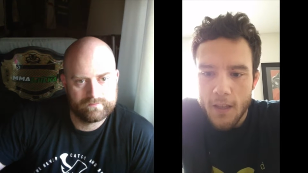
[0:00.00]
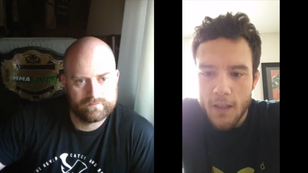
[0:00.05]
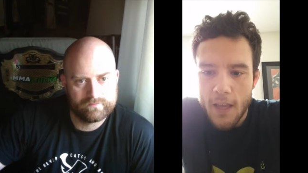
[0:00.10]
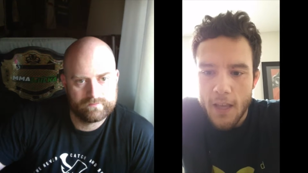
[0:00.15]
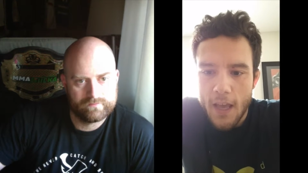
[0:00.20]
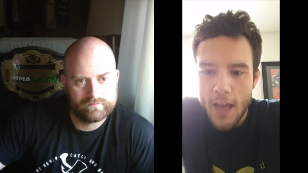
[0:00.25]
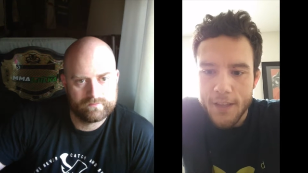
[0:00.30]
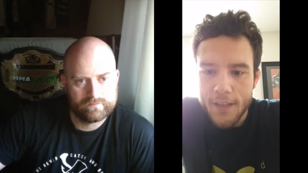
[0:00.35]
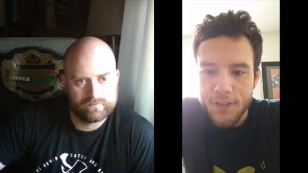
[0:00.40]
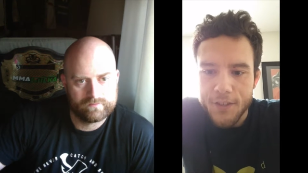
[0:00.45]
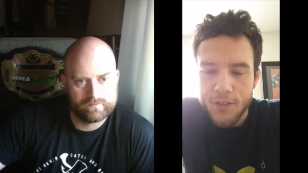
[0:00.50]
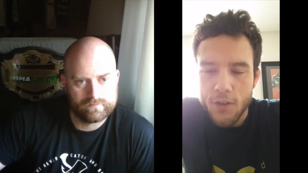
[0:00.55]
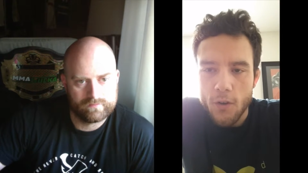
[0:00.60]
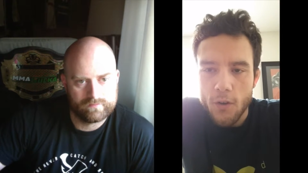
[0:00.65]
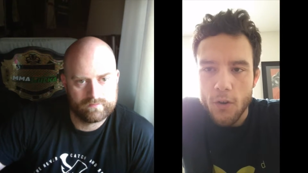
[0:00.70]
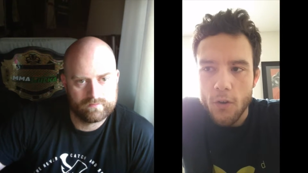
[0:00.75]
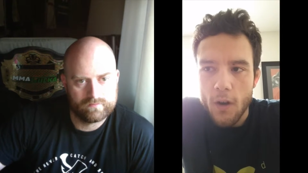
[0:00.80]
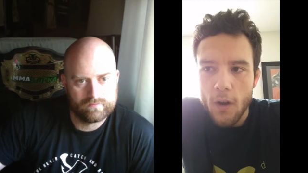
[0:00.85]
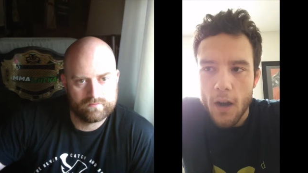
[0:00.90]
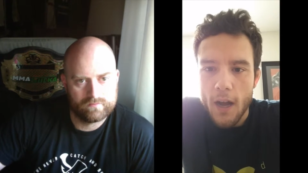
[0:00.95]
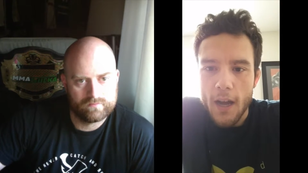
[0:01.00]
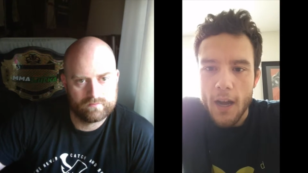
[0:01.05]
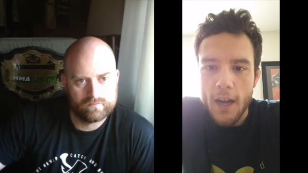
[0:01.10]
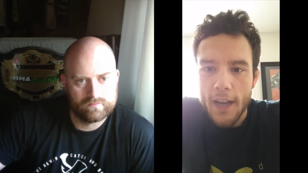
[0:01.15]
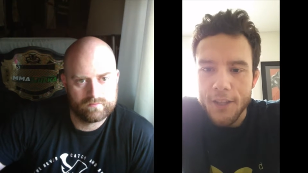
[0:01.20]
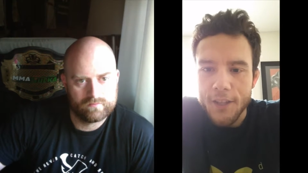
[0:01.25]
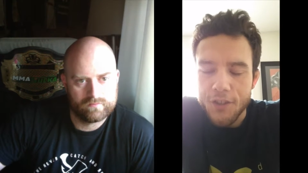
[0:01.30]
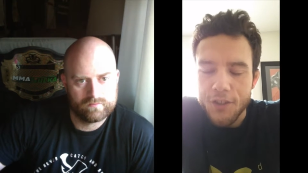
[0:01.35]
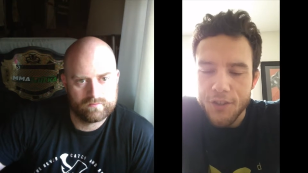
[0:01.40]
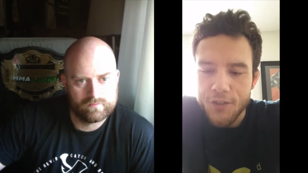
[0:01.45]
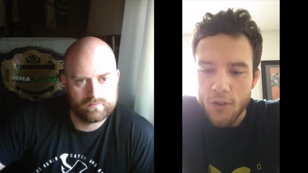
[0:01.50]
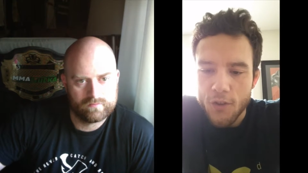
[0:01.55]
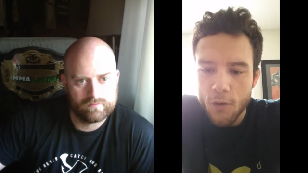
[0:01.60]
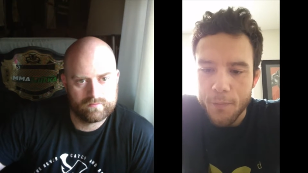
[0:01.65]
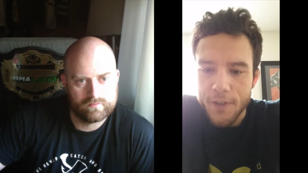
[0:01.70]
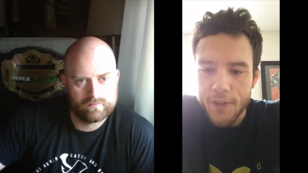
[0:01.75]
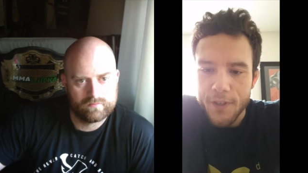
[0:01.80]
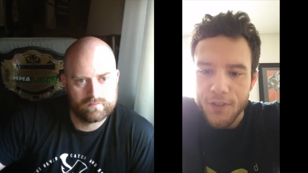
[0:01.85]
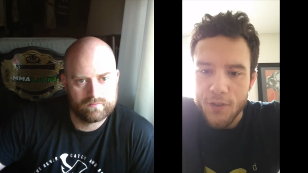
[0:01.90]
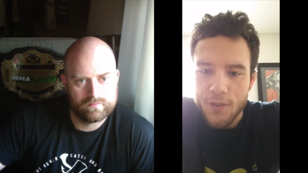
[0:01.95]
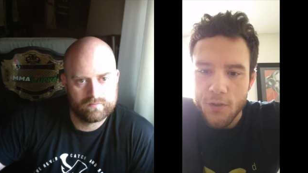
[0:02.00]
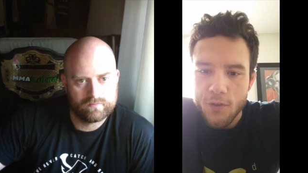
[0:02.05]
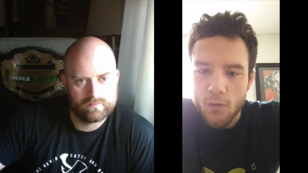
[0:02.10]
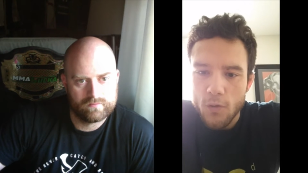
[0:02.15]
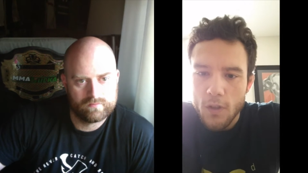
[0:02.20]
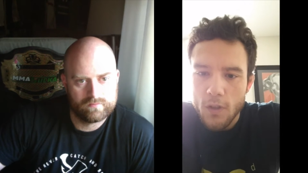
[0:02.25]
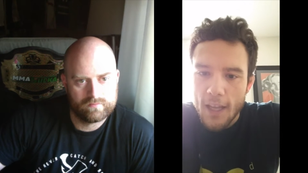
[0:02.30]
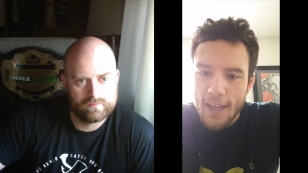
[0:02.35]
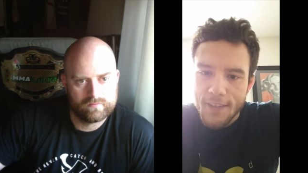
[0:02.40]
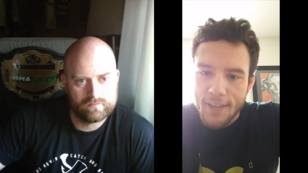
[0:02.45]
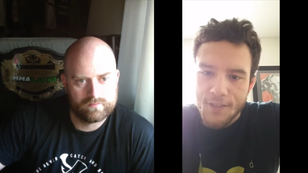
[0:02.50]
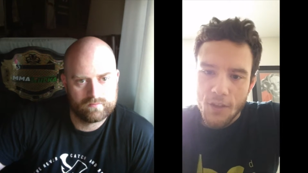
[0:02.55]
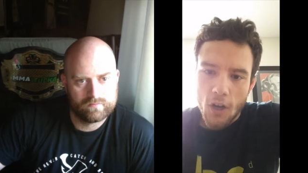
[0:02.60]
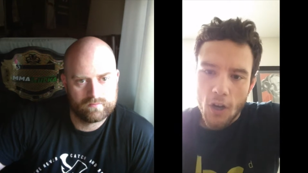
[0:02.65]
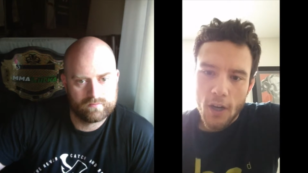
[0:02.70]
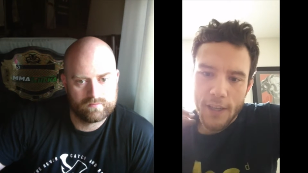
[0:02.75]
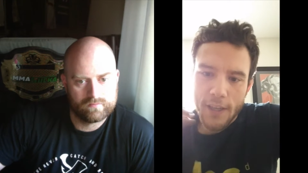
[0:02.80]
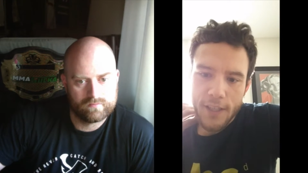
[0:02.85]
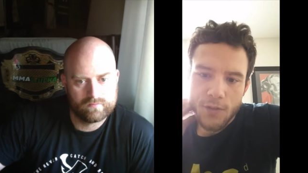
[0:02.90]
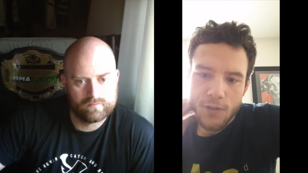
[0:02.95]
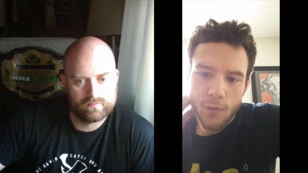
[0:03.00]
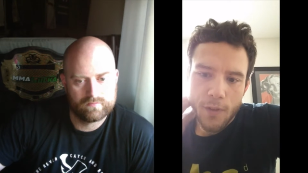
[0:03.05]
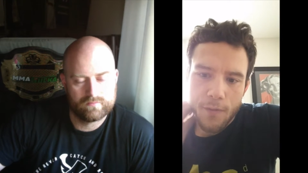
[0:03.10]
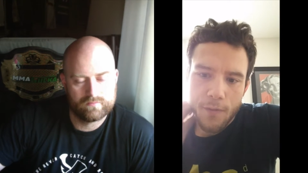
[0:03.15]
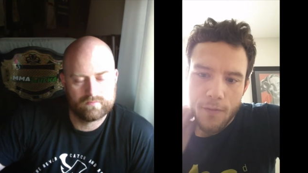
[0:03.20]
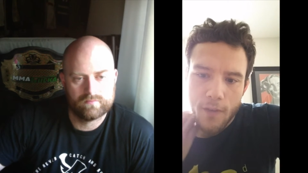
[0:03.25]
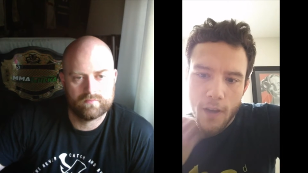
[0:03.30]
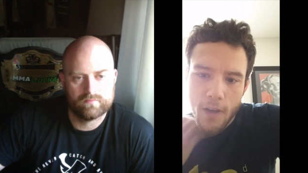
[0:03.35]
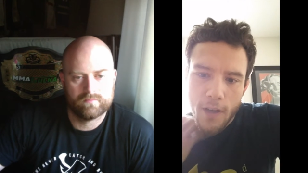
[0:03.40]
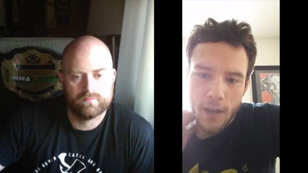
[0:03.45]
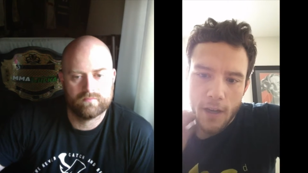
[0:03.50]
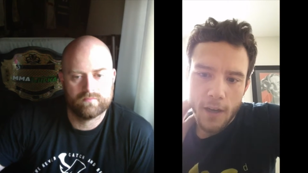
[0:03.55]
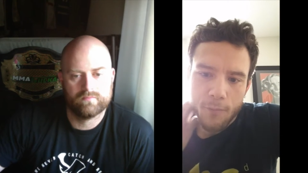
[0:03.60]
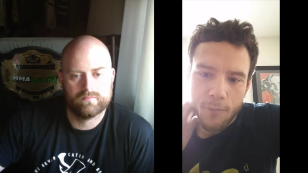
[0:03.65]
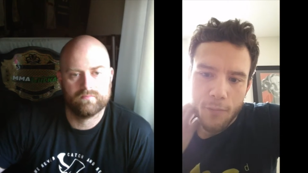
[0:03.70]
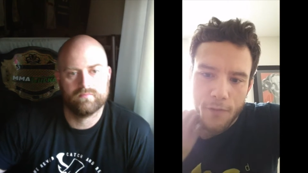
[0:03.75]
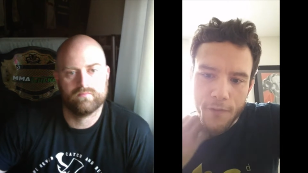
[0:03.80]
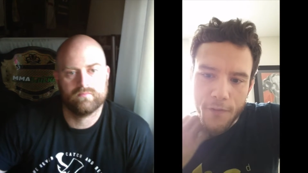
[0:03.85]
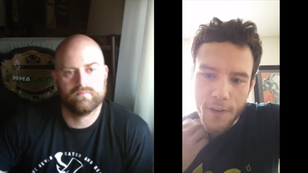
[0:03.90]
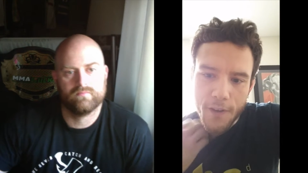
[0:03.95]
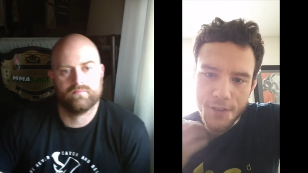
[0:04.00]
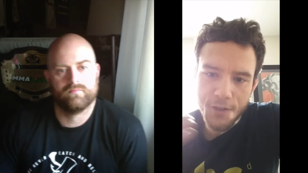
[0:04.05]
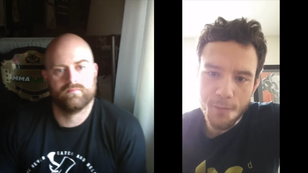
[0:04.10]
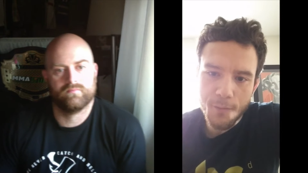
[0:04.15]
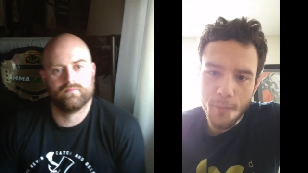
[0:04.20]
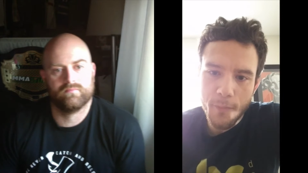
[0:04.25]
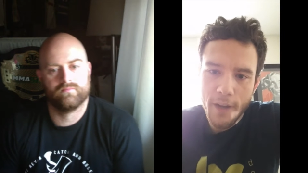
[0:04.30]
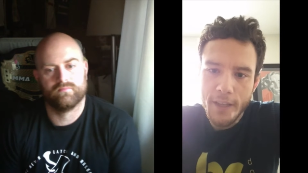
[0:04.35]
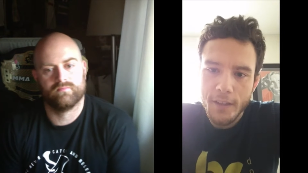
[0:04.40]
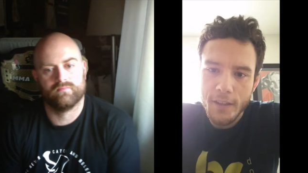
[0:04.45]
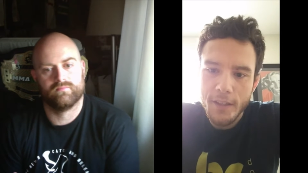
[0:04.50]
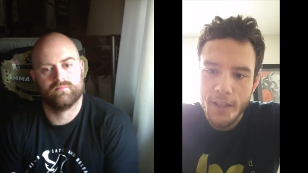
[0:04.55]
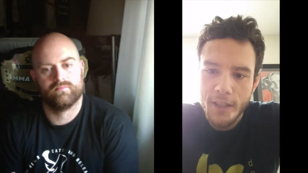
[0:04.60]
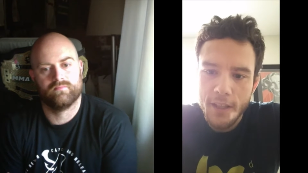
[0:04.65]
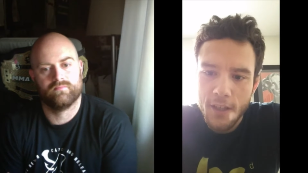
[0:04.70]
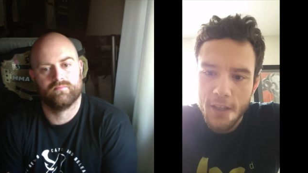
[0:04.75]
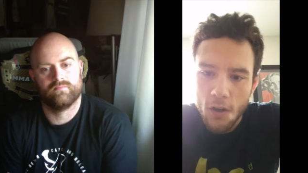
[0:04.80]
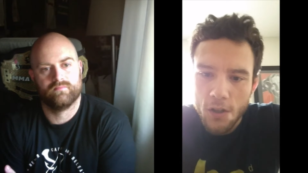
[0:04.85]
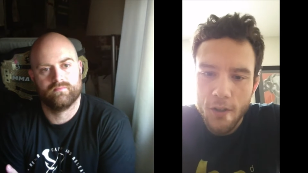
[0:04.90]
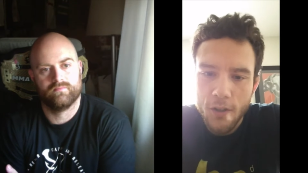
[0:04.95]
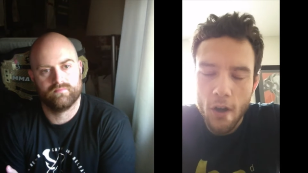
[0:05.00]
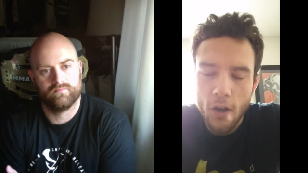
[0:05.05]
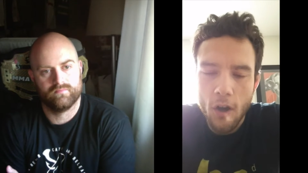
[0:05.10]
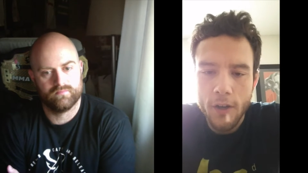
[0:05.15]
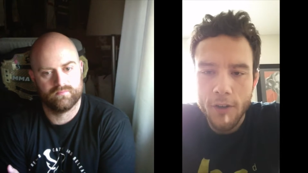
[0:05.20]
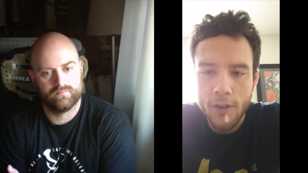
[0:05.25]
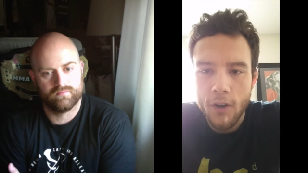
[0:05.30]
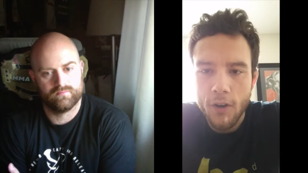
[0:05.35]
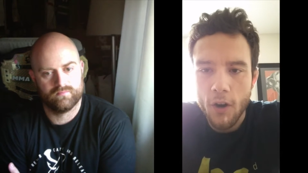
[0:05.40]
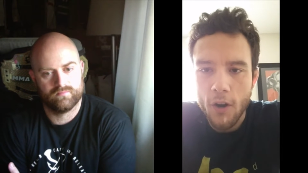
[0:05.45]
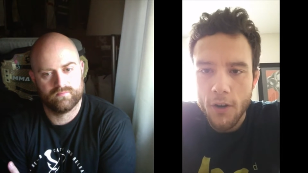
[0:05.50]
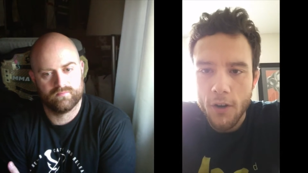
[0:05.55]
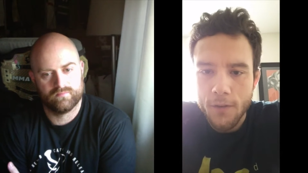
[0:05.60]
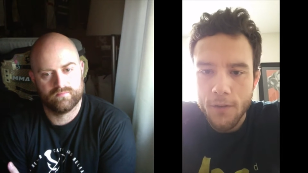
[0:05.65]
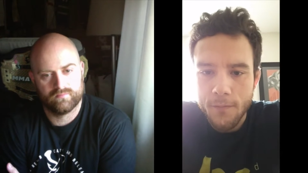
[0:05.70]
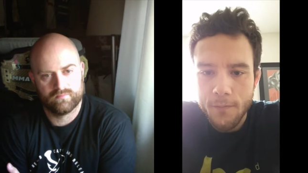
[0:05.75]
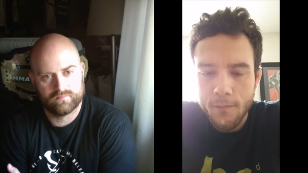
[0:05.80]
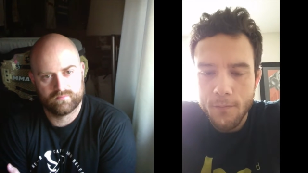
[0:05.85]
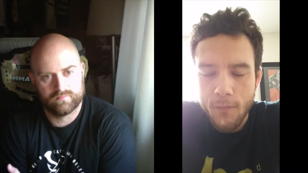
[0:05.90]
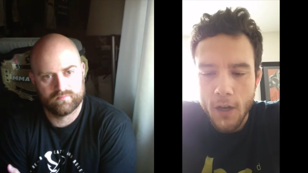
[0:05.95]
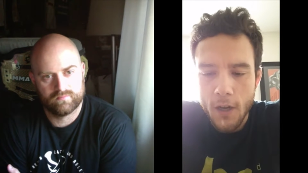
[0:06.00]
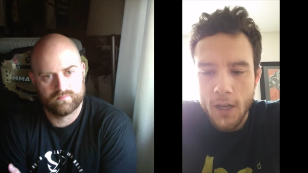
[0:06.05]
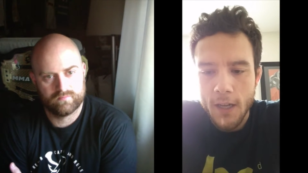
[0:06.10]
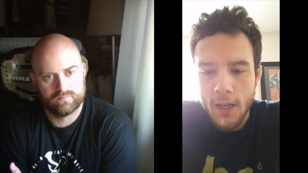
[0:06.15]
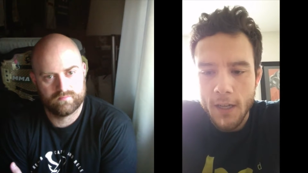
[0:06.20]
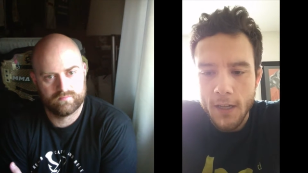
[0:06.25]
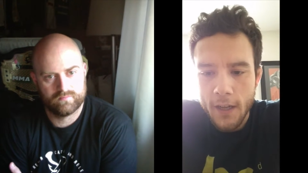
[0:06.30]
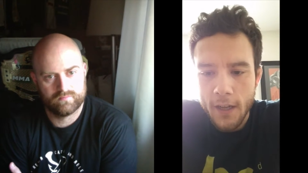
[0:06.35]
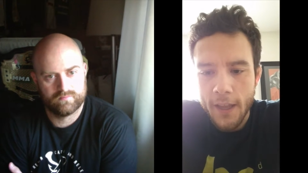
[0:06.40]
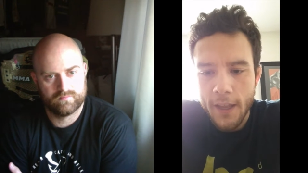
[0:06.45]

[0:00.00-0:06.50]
Speaker 1: Yeah, so uh, I just opened a school last August with uh, Professor Mike Lee called On Guard uh,